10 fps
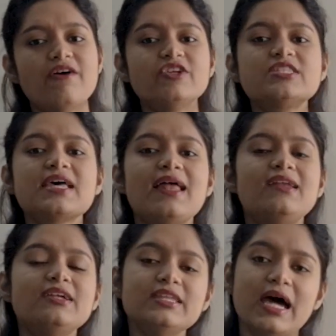average
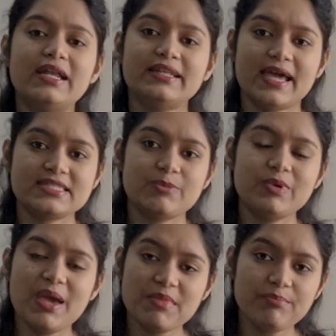salary that an SAP
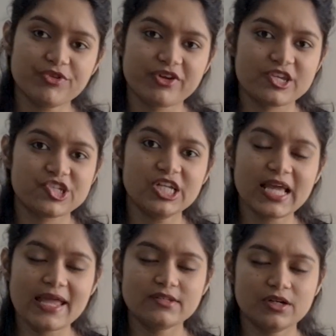MM professional
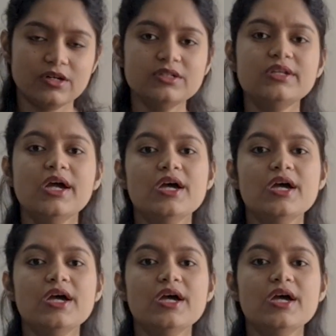can earn.